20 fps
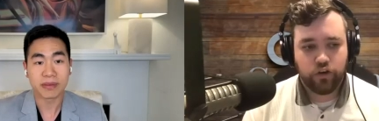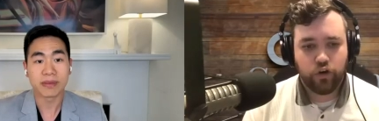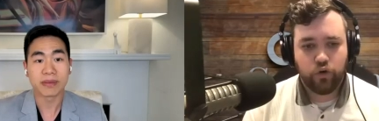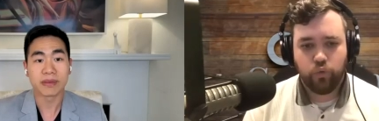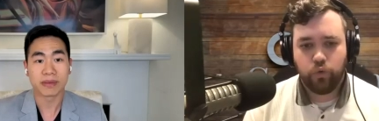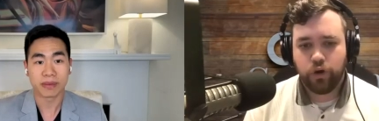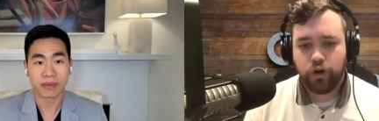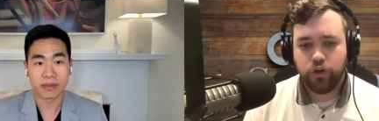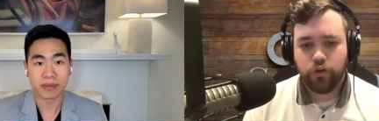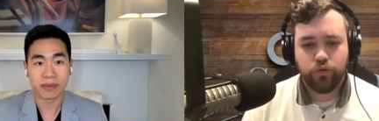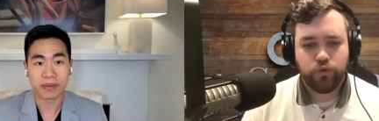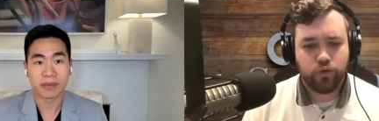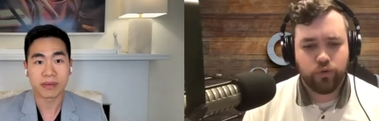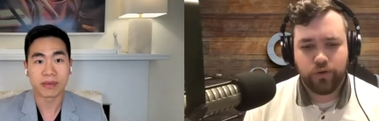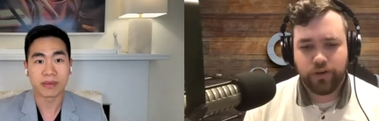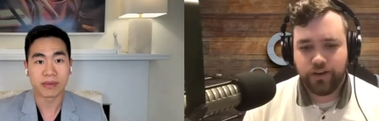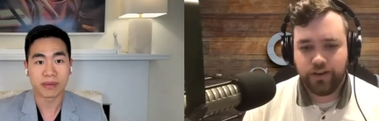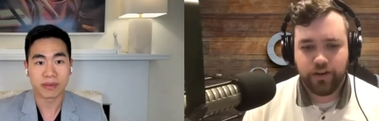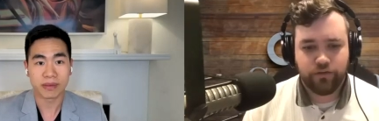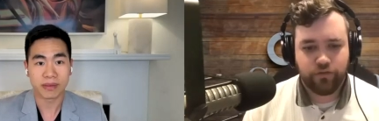Speaker 1: you know, what are you
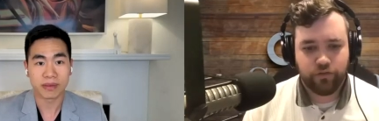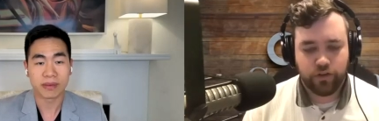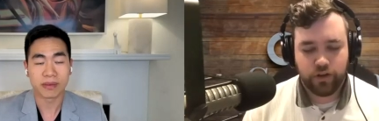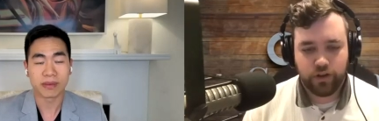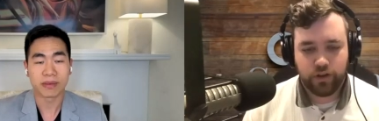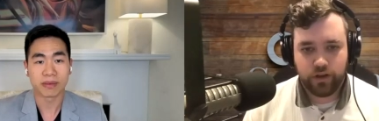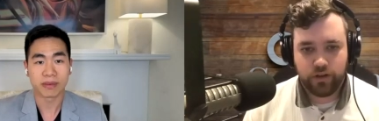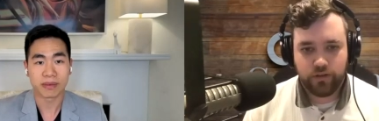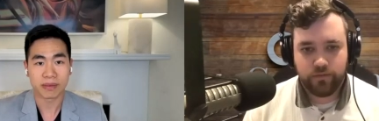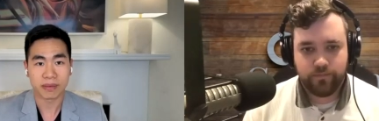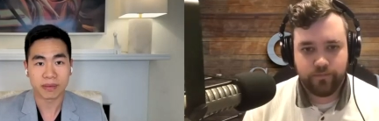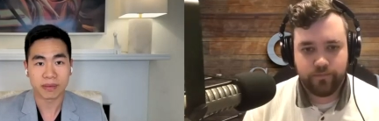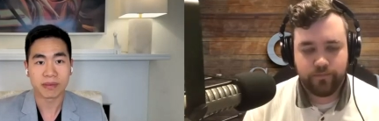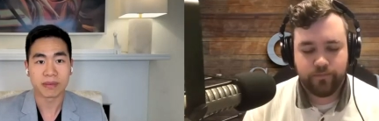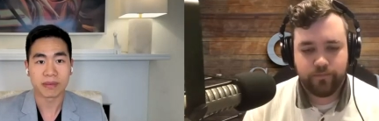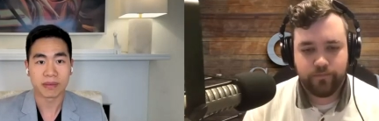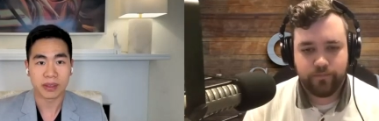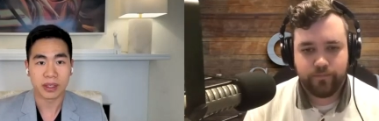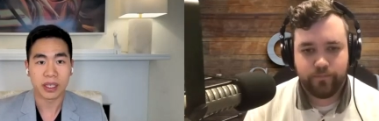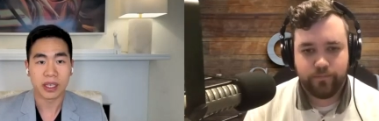doing differently?
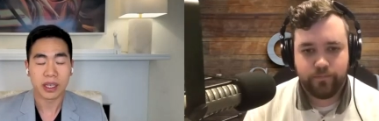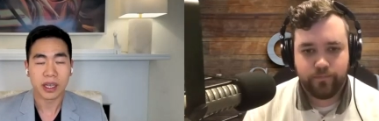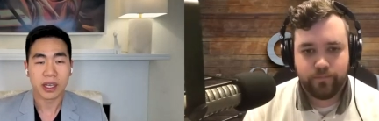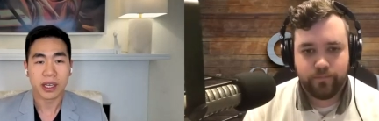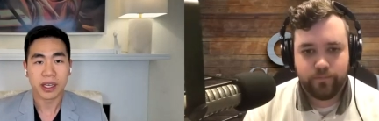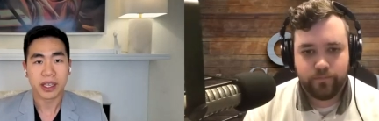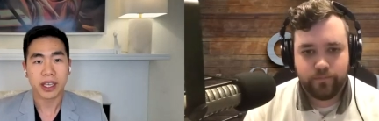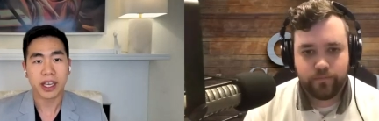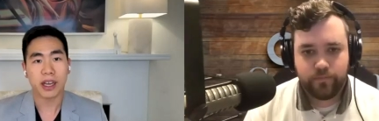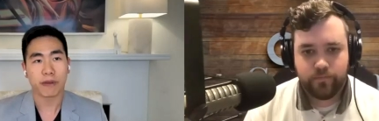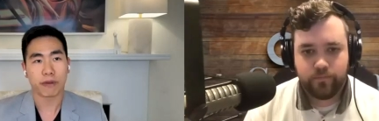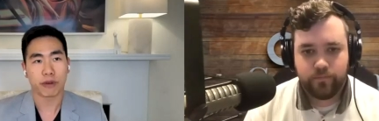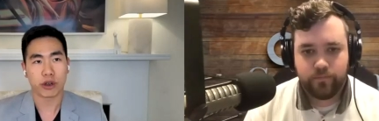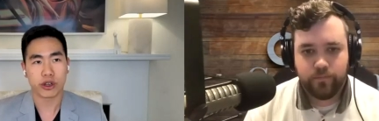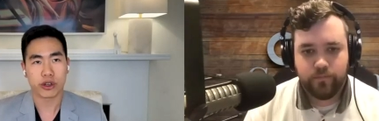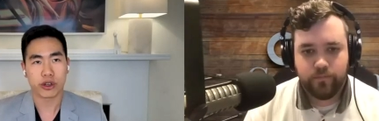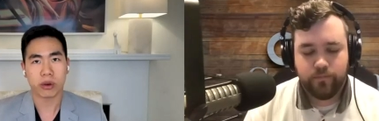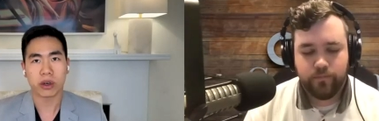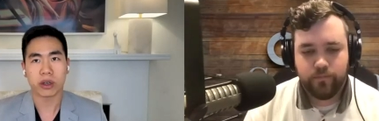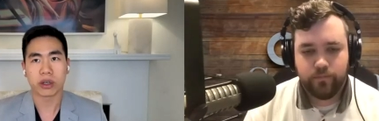
Speaker 2: Yeah, for
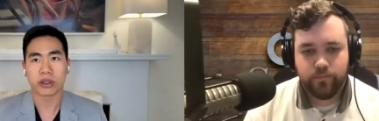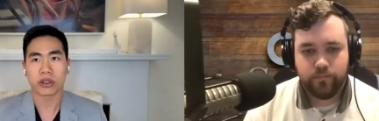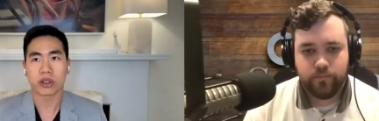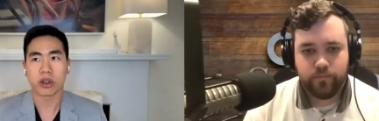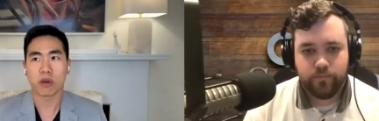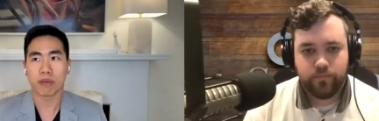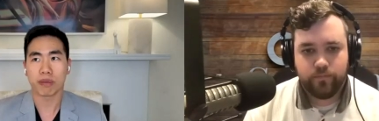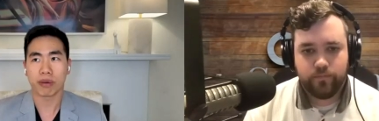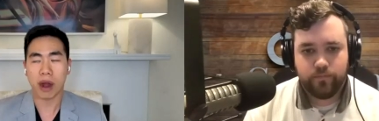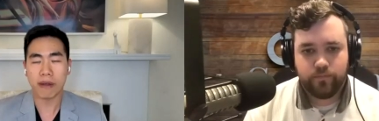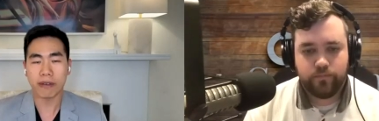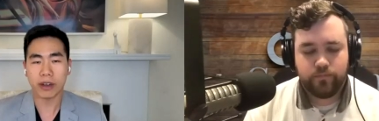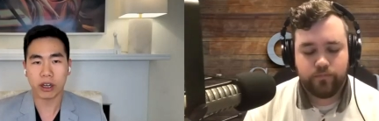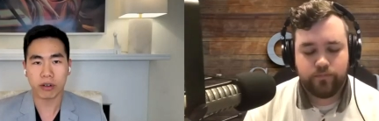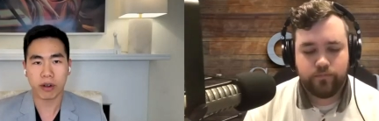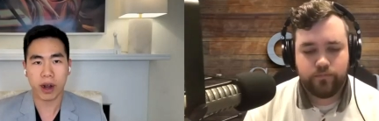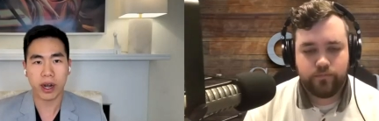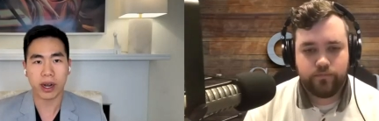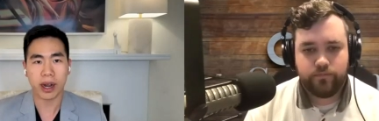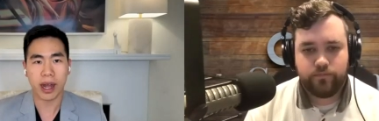sure. So private
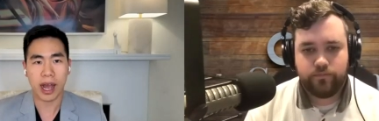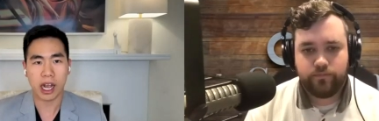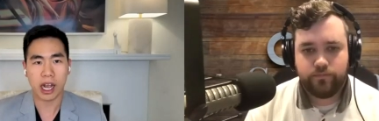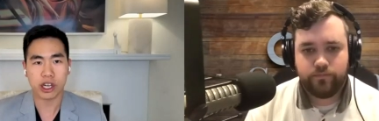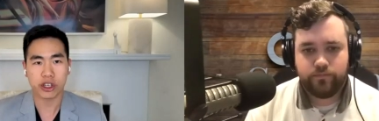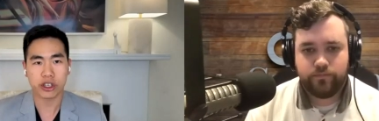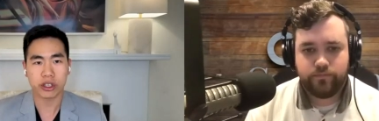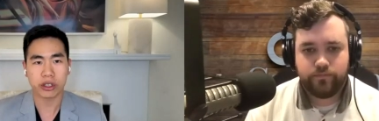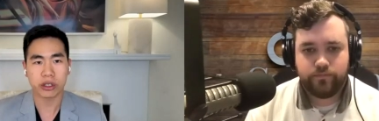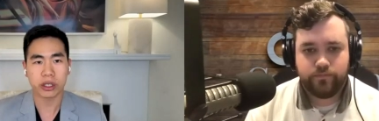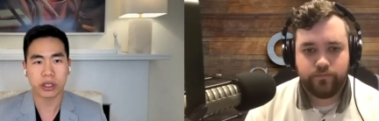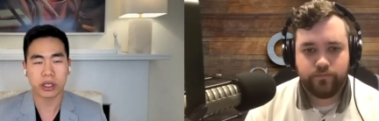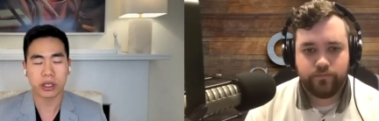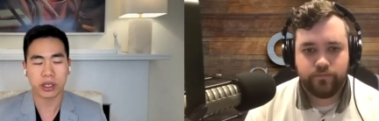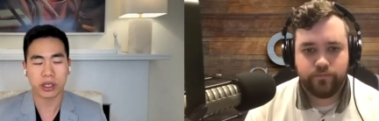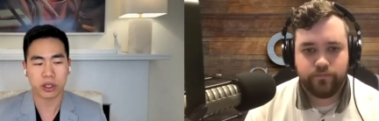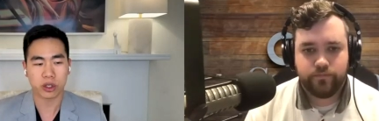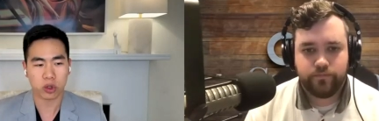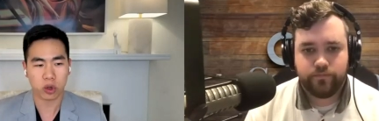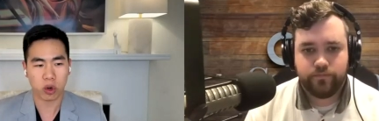credit actually
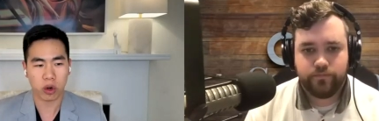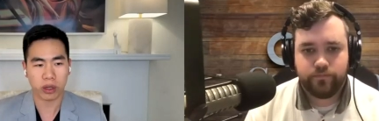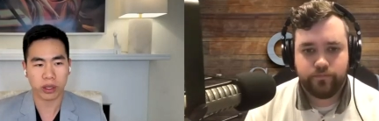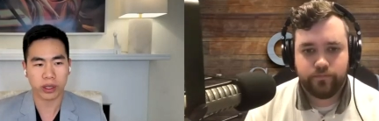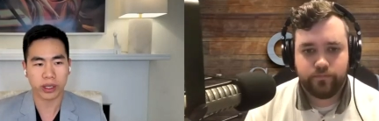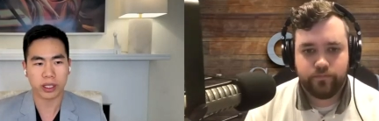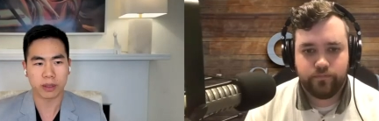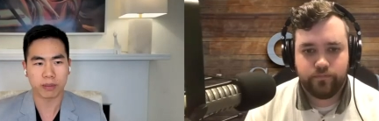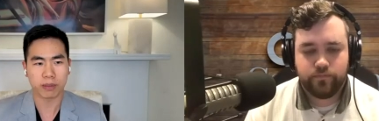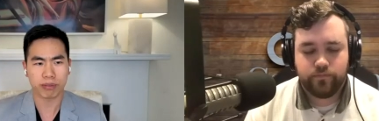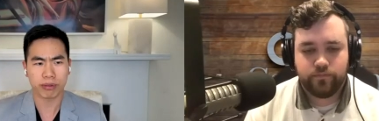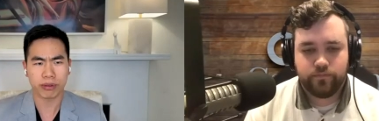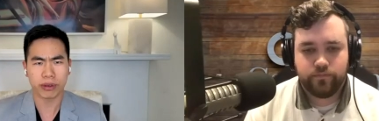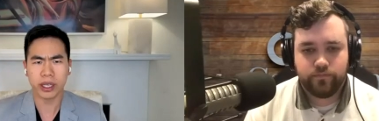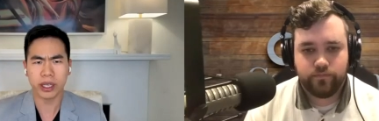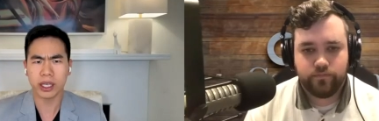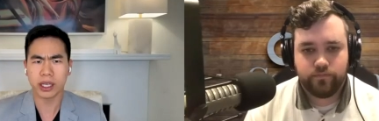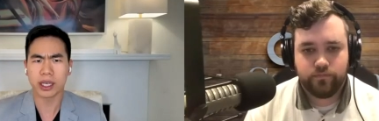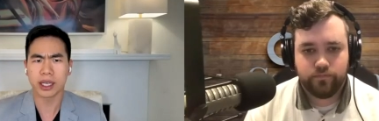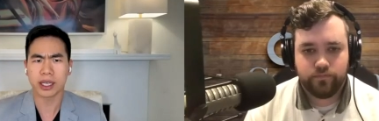historically is pretty
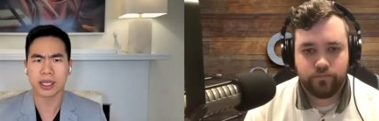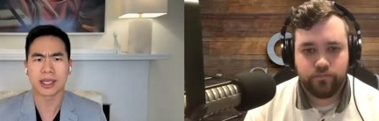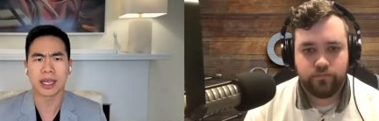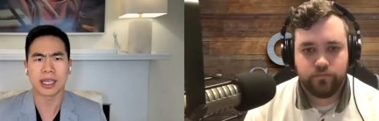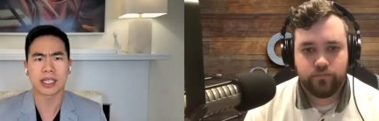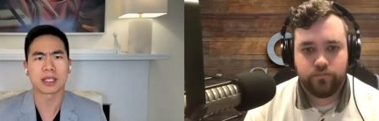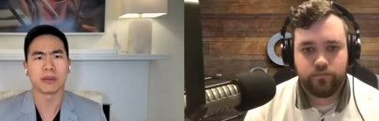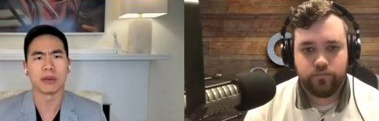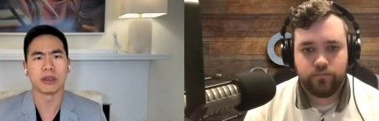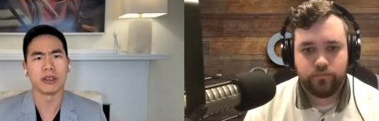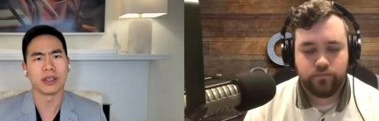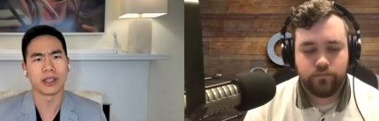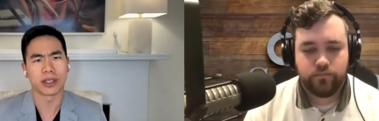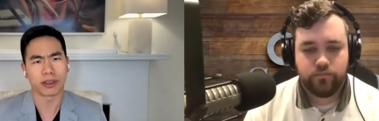inaccessible in the